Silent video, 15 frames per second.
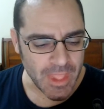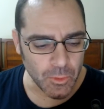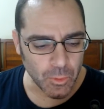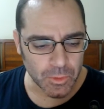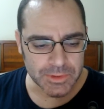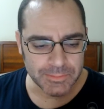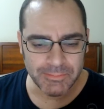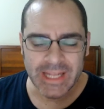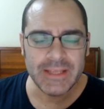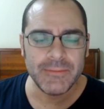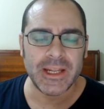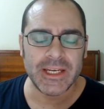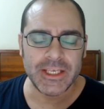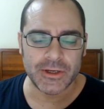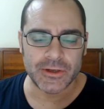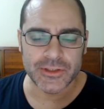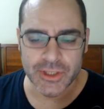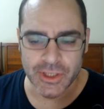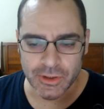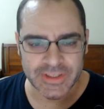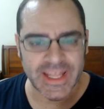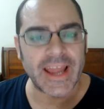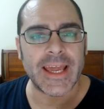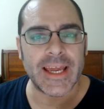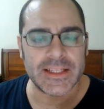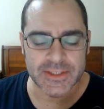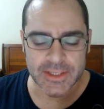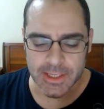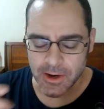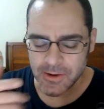many, many years ago,
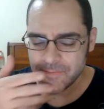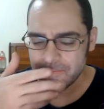decades ago.